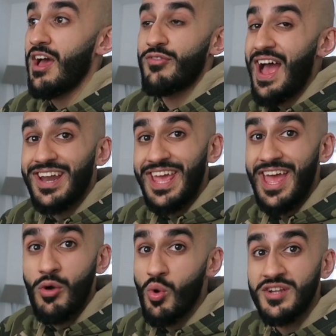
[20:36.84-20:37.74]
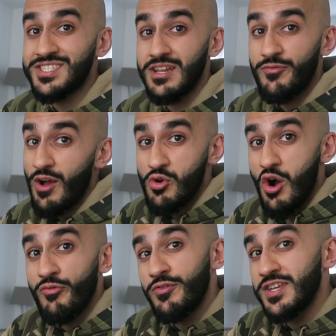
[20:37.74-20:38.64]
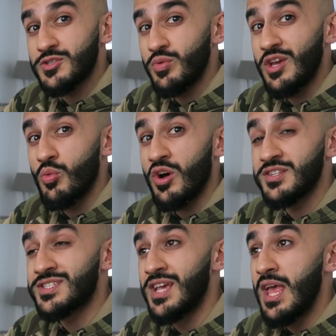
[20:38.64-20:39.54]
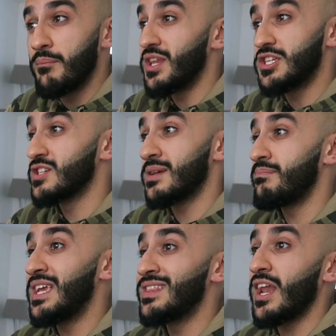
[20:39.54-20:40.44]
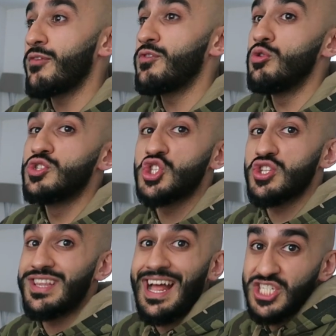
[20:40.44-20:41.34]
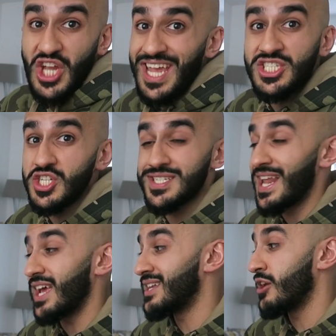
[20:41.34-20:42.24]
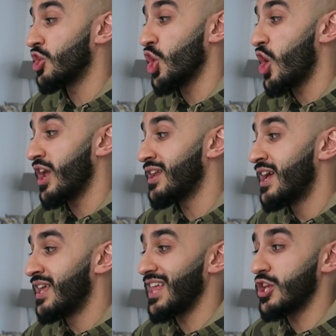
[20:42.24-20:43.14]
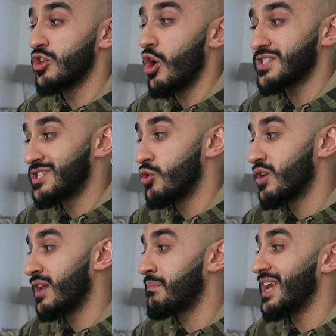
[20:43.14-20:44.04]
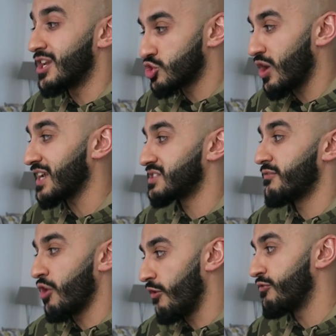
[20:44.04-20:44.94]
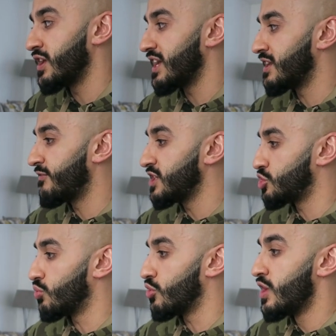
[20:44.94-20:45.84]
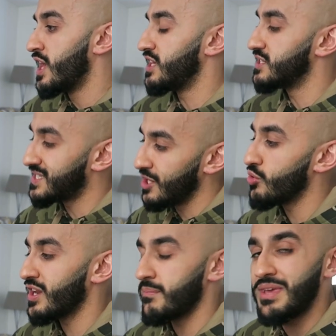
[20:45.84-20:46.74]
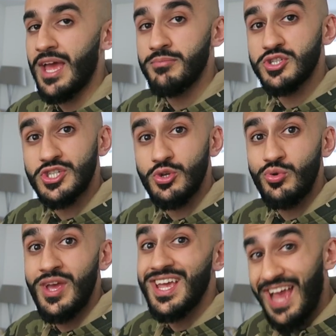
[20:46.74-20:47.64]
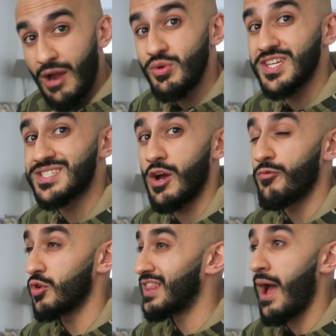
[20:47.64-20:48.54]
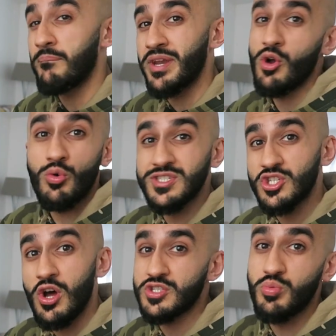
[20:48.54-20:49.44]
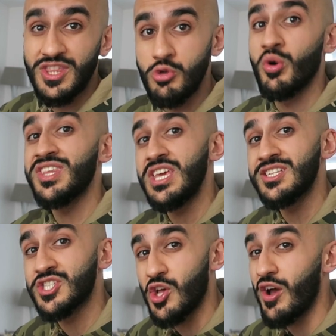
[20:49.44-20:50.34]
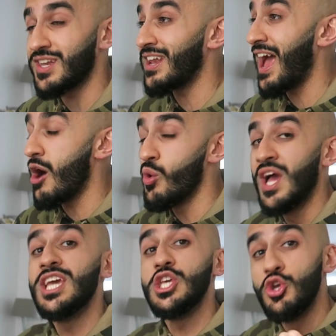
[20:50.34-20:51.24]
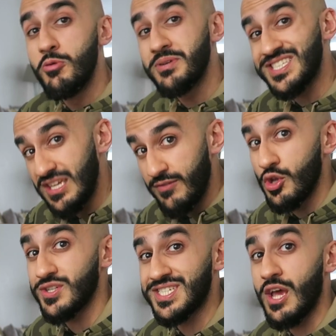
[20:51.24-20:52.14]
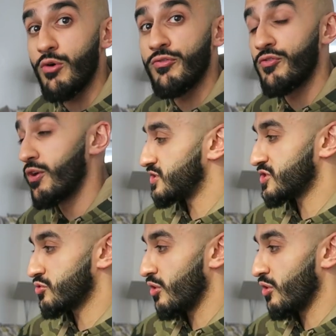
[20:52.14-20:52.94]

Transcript: have had hair once and felt confidence with it once, but it doesn't mean that if you that changes later down the line that you're not still going to be an attractive confident individual you're still going to be able to carry yourself with that but it all starts with you on the inside and how you perceive yourself just